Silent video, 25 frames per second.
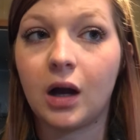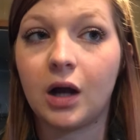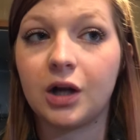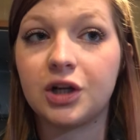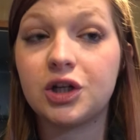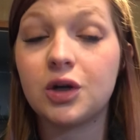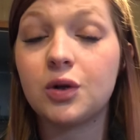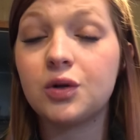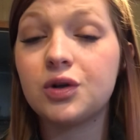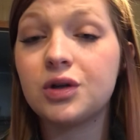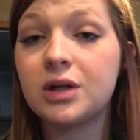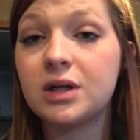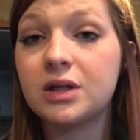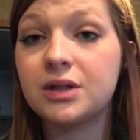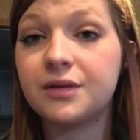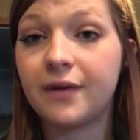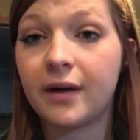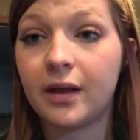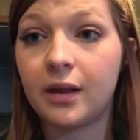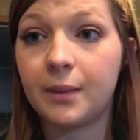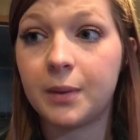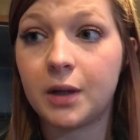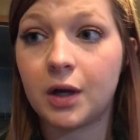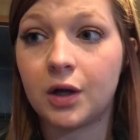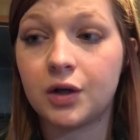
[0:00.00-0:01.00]
Children in
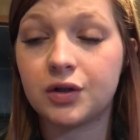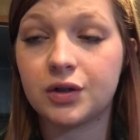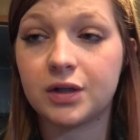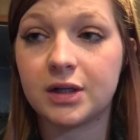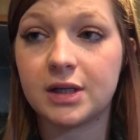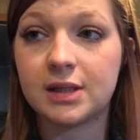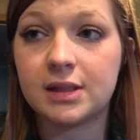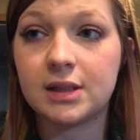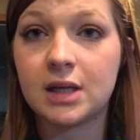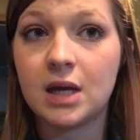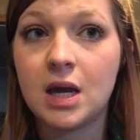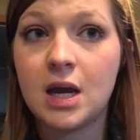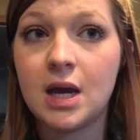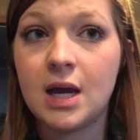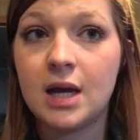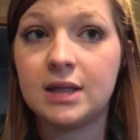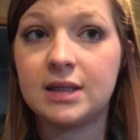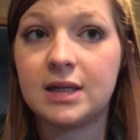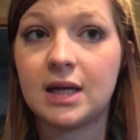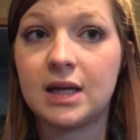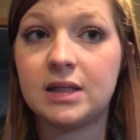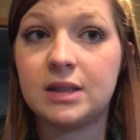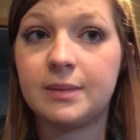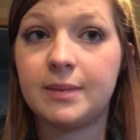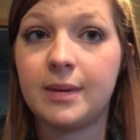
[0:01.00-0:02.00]
developed countries
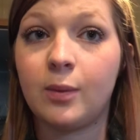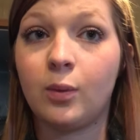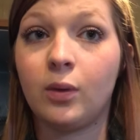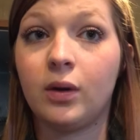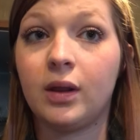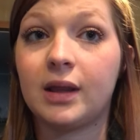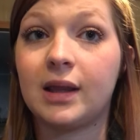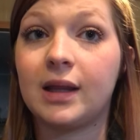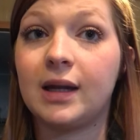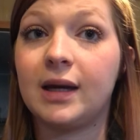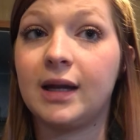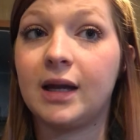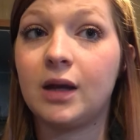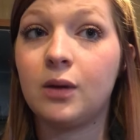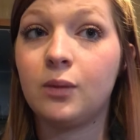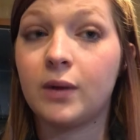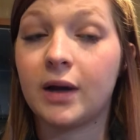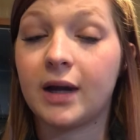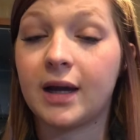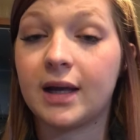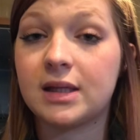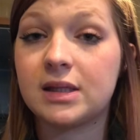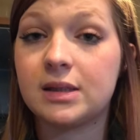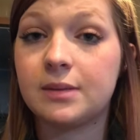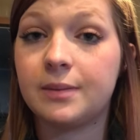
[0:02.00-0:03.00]
tend to be more likely to get
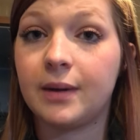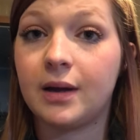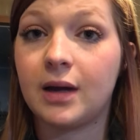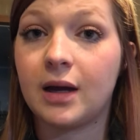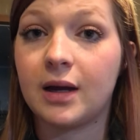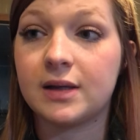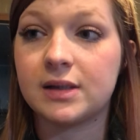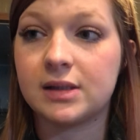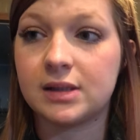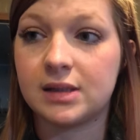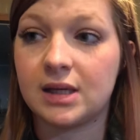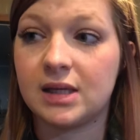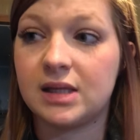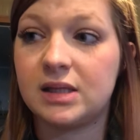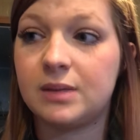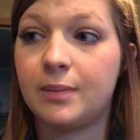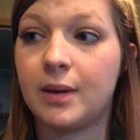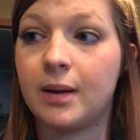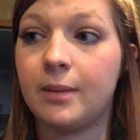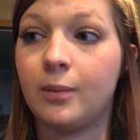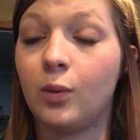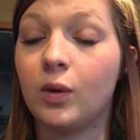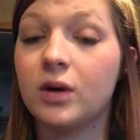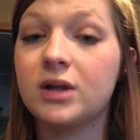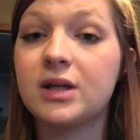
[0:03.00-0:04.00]
rickets because they
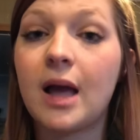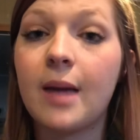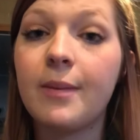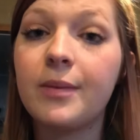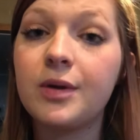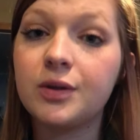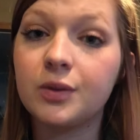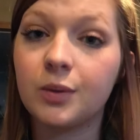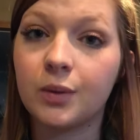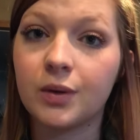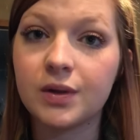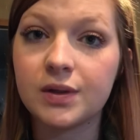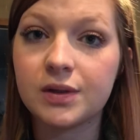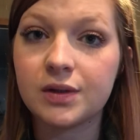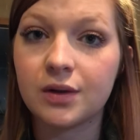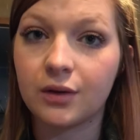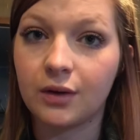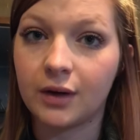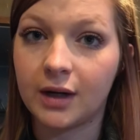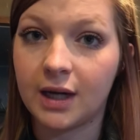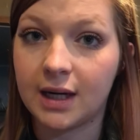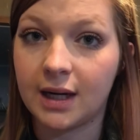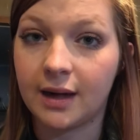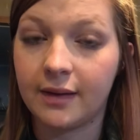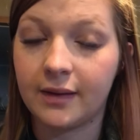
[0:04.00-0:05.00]
spend more time indoors, so they're
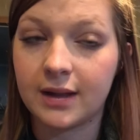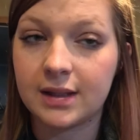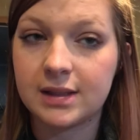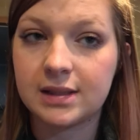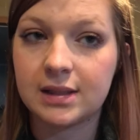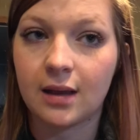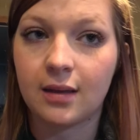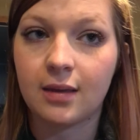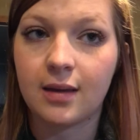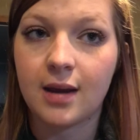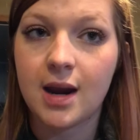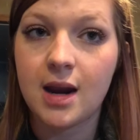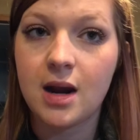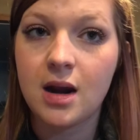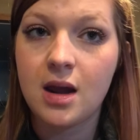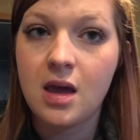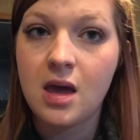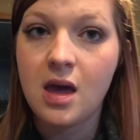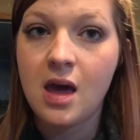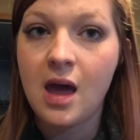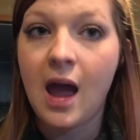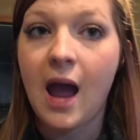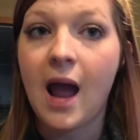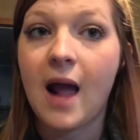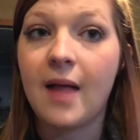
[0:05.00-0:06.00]
getting less sunlight,
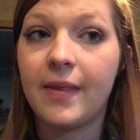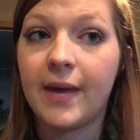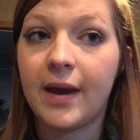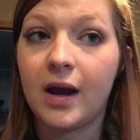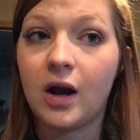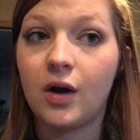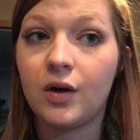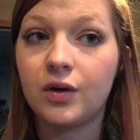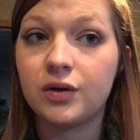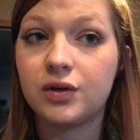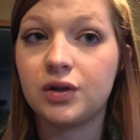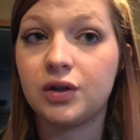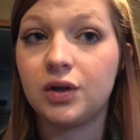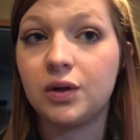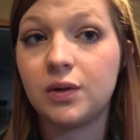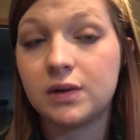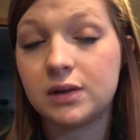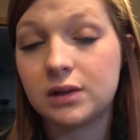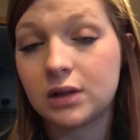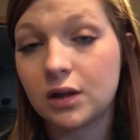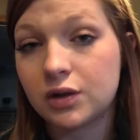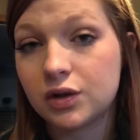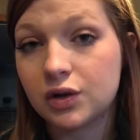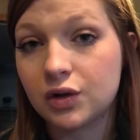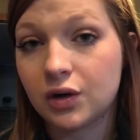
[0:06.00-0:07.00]
and they also use
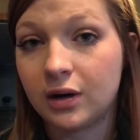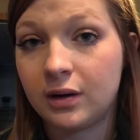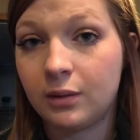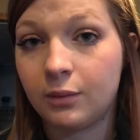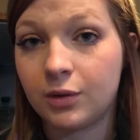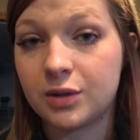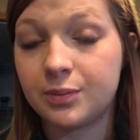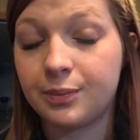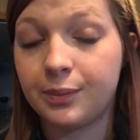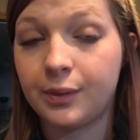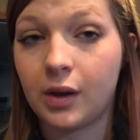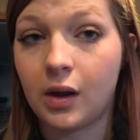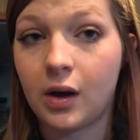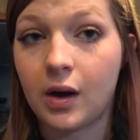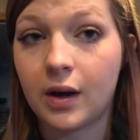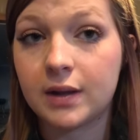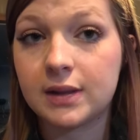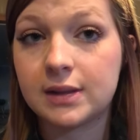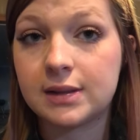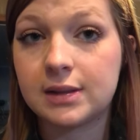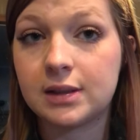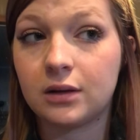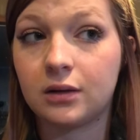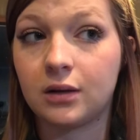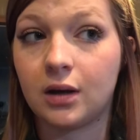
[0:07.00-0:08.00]
sunscreen, which
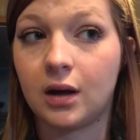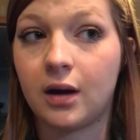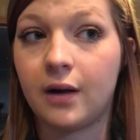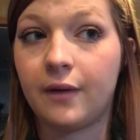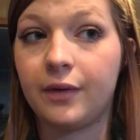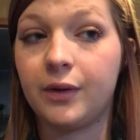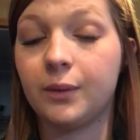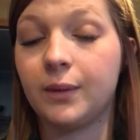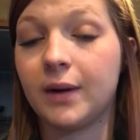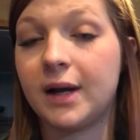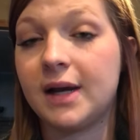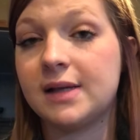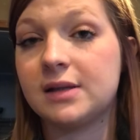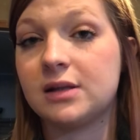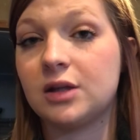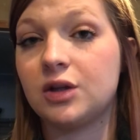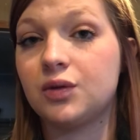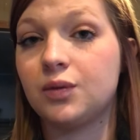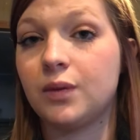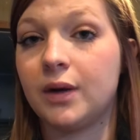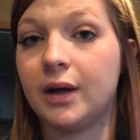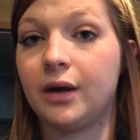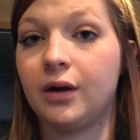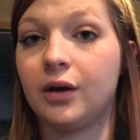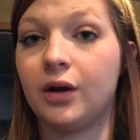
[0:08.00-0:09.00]
blocks the rays that
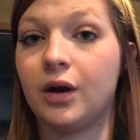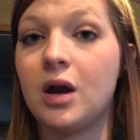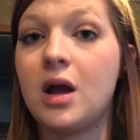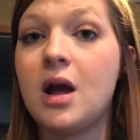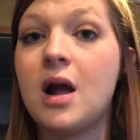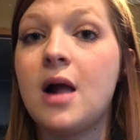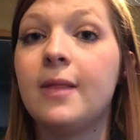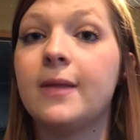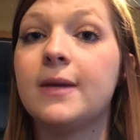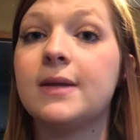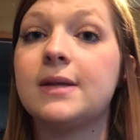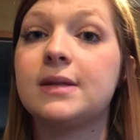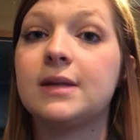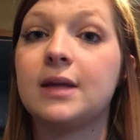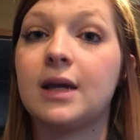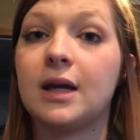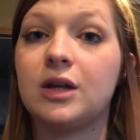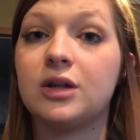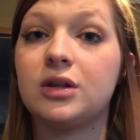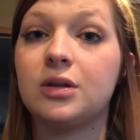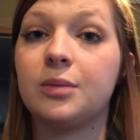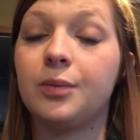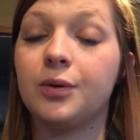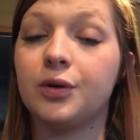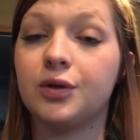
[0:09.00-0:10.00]
trigger the skin
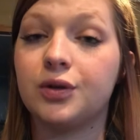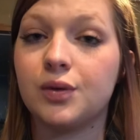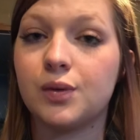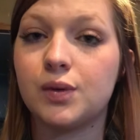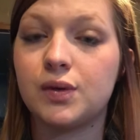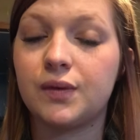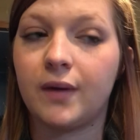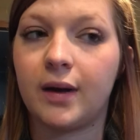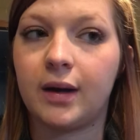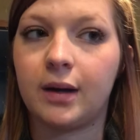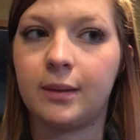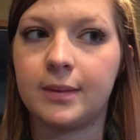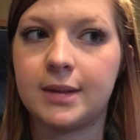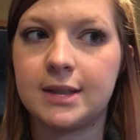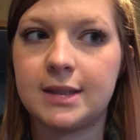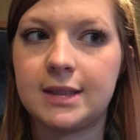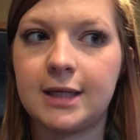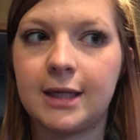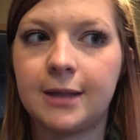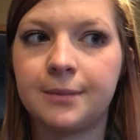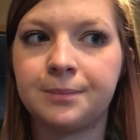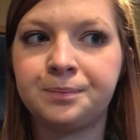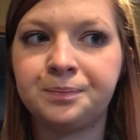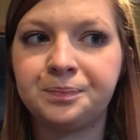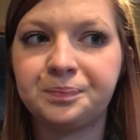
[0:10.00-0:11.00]
to produce vitamin
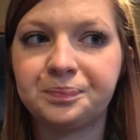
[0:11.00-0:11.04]
D.